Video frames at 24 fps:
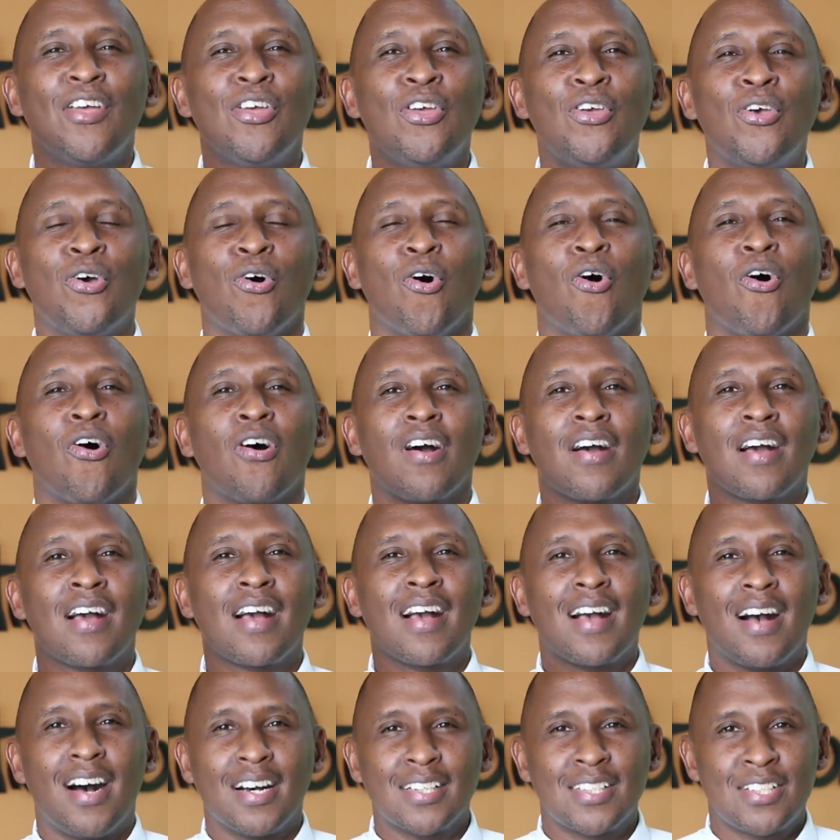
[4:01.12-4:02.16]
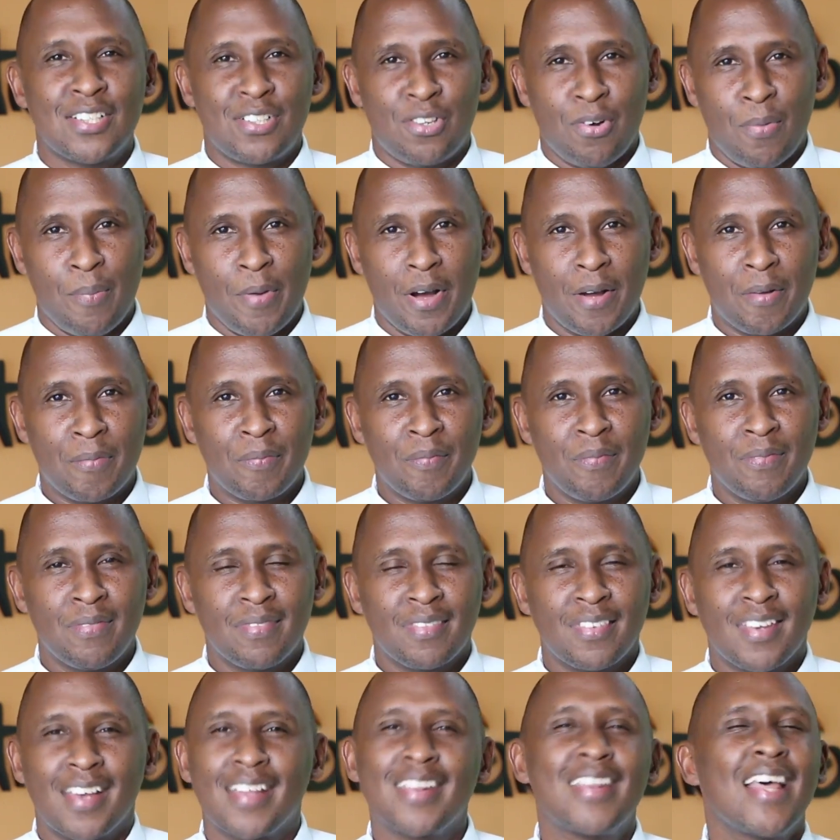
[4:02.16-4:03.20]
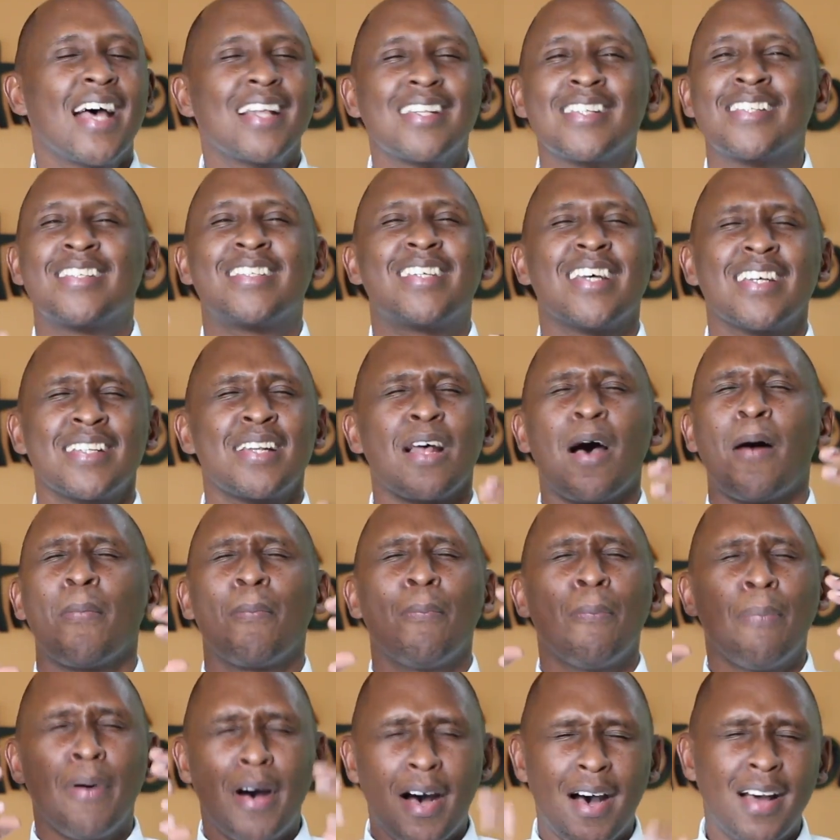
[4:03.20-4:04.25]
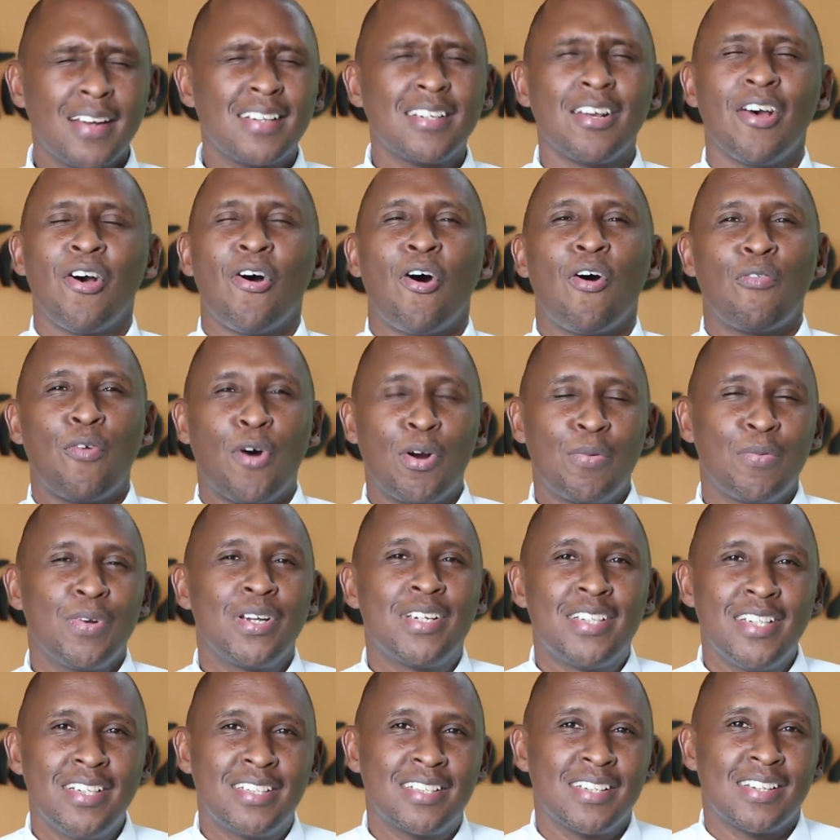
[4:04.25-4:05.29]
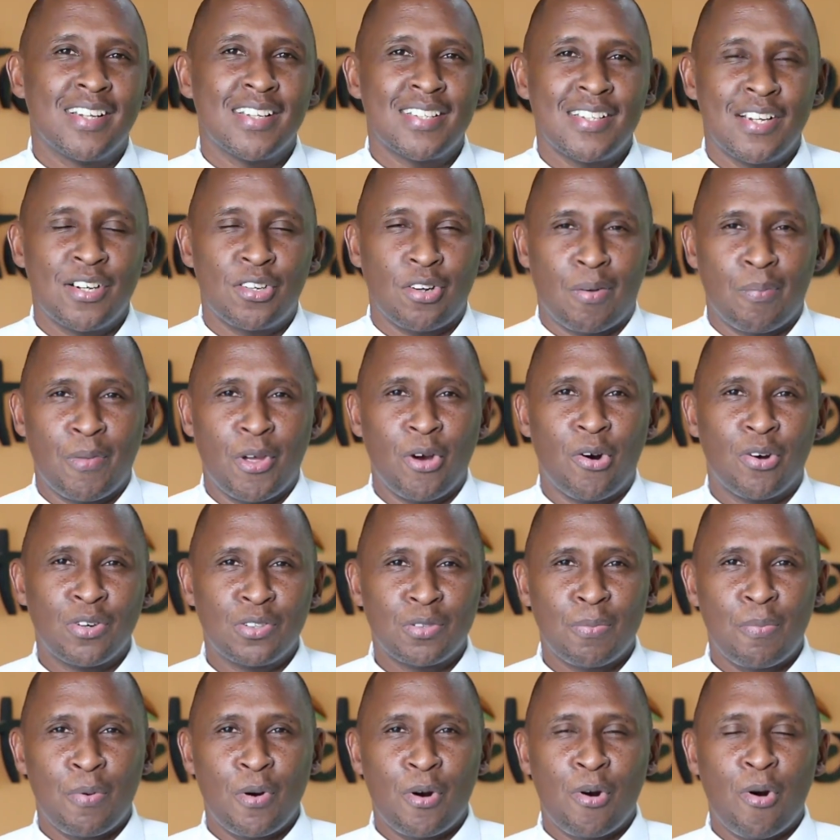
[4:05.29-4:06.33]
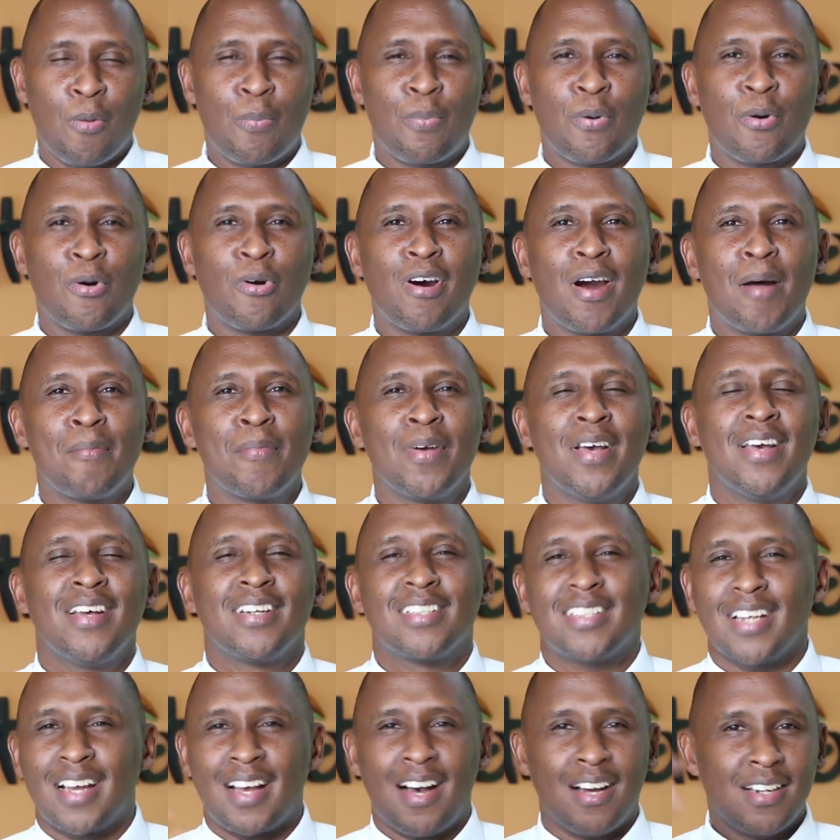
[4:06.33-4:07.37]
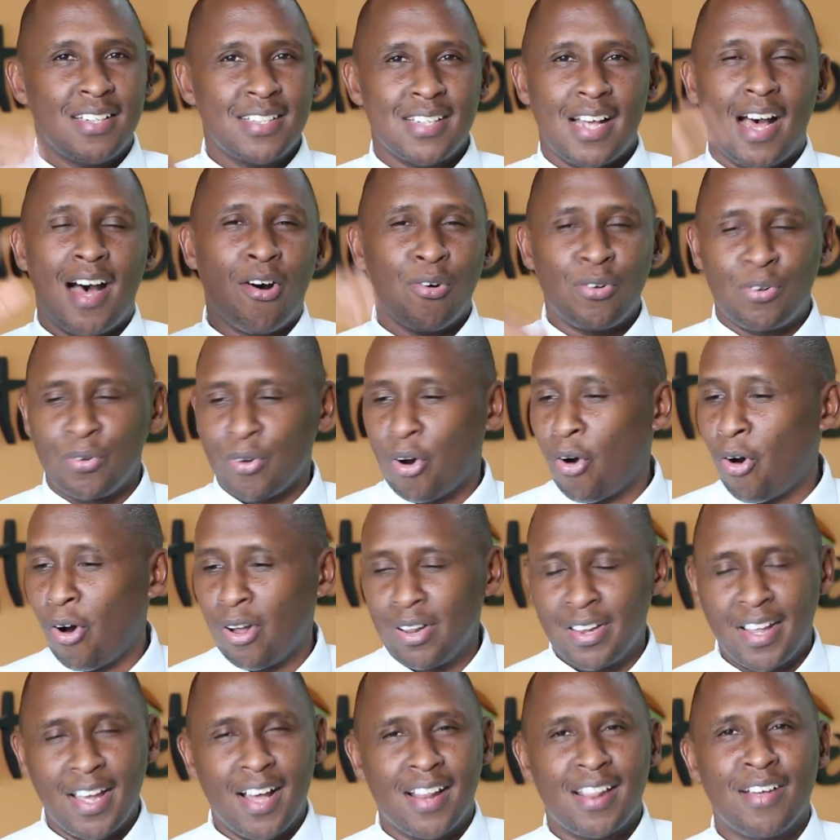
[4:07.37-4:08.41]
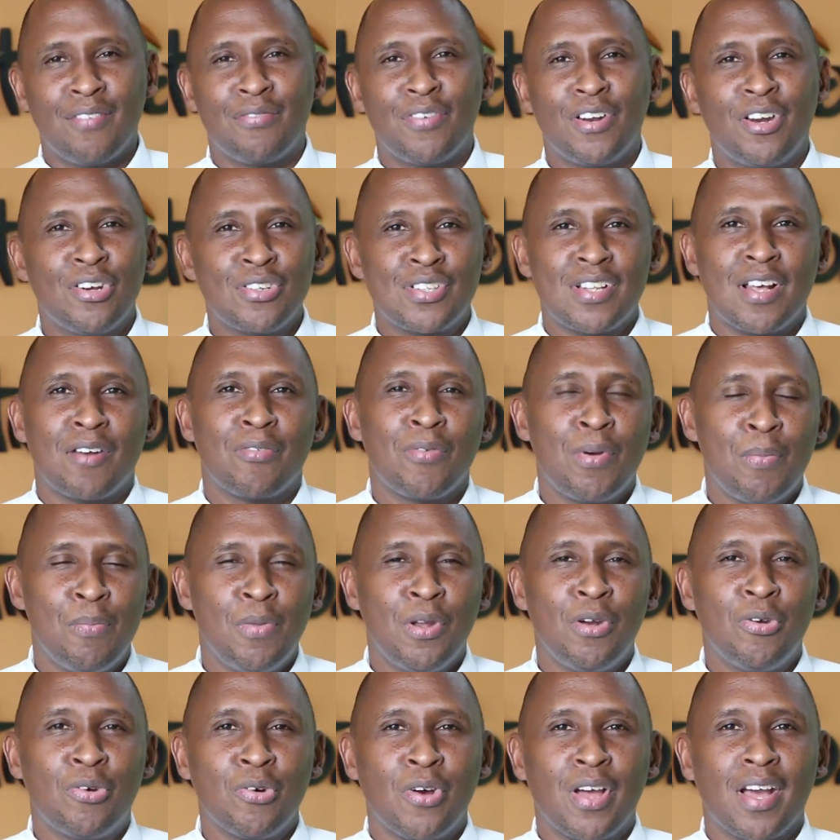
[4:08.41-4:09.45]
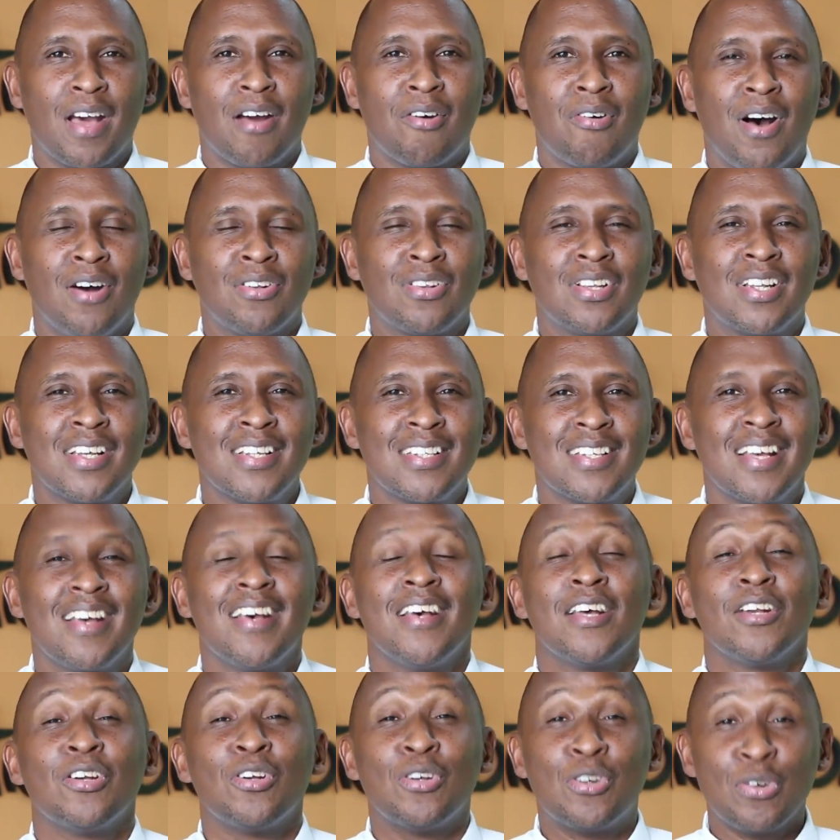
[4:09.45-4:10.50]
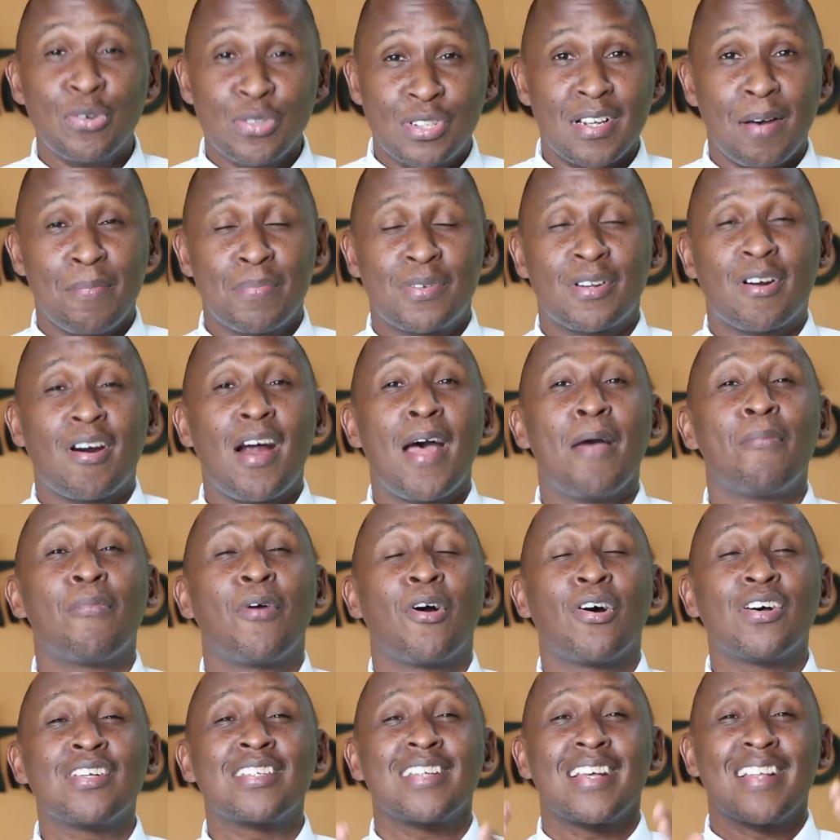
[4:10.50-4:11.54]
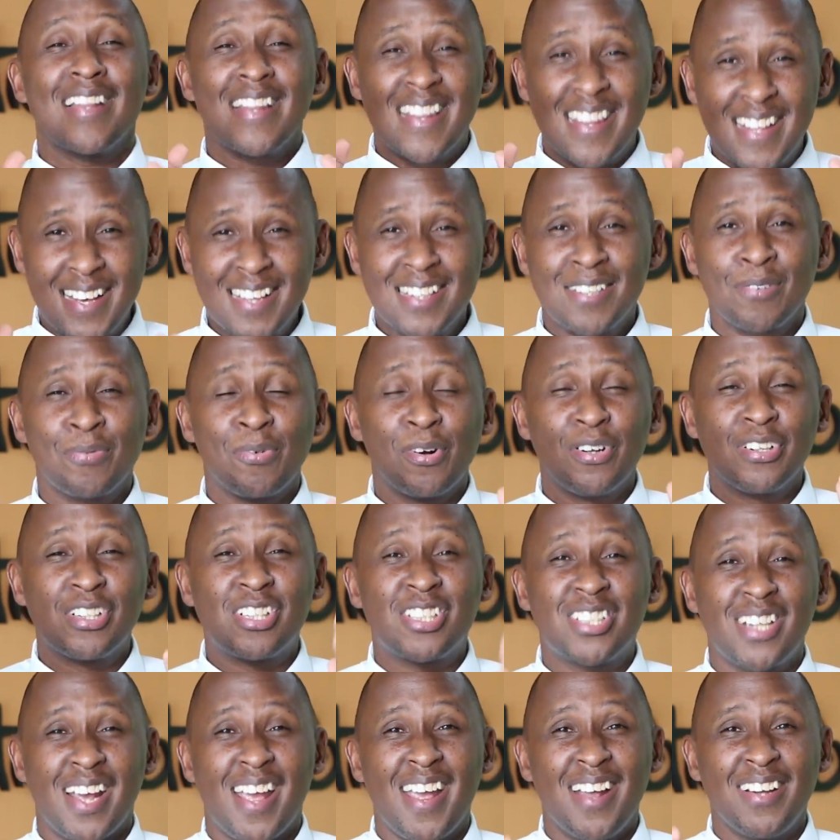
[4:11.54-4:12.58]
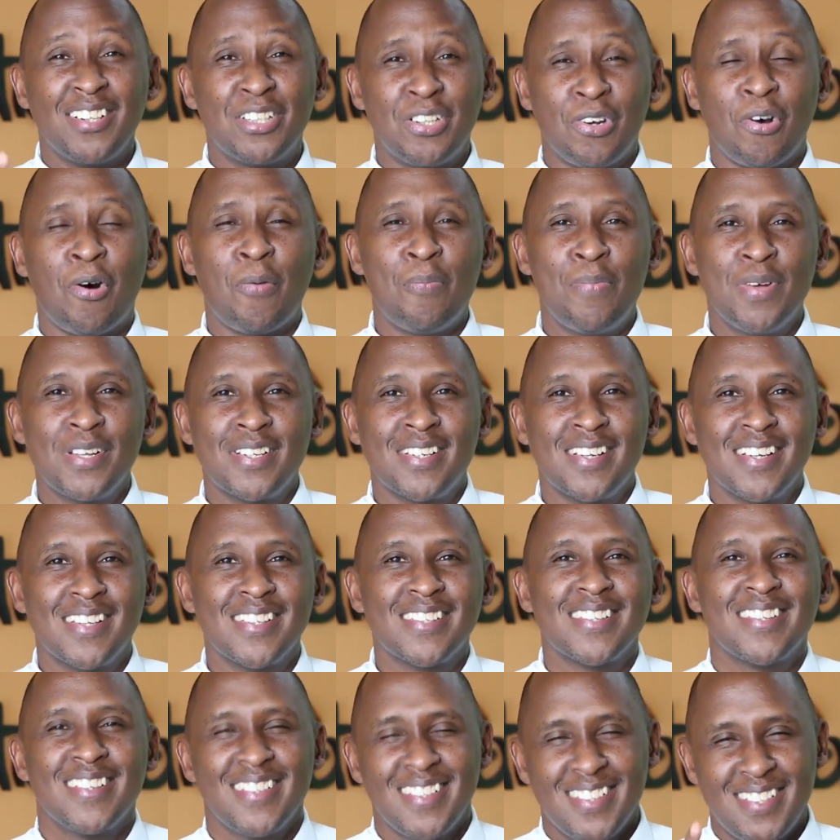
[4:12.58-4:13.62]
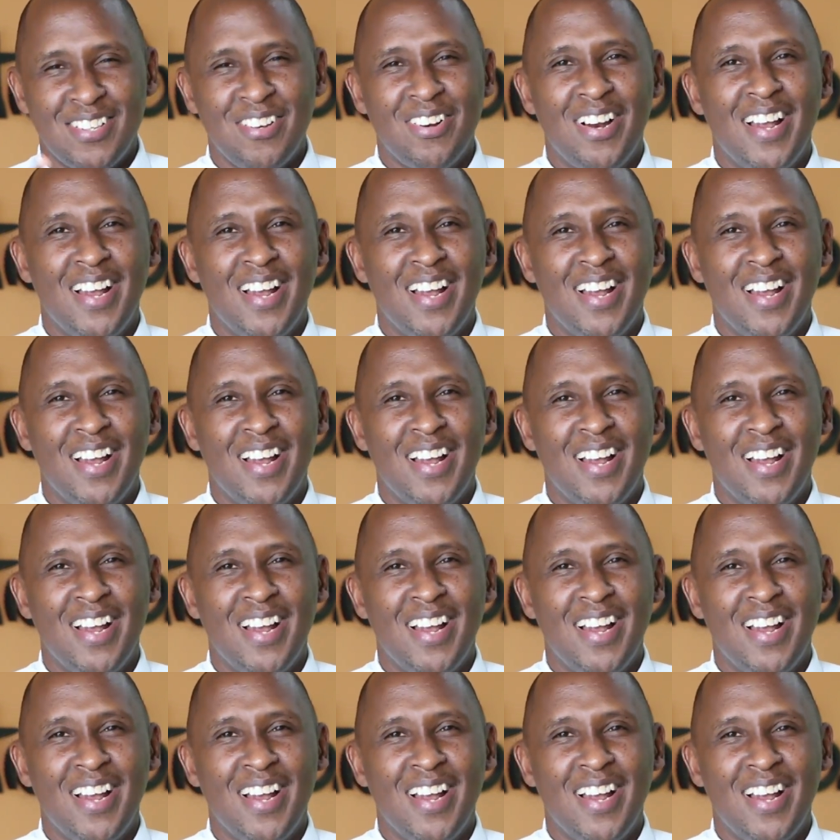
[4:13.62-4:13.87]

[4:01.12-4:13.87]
your customer. That's just a part of what we teach in the Centonomy Entrepreneur Program. Check out all the other videos that we've been doing around this. Do subscribe, because this will change your business. See you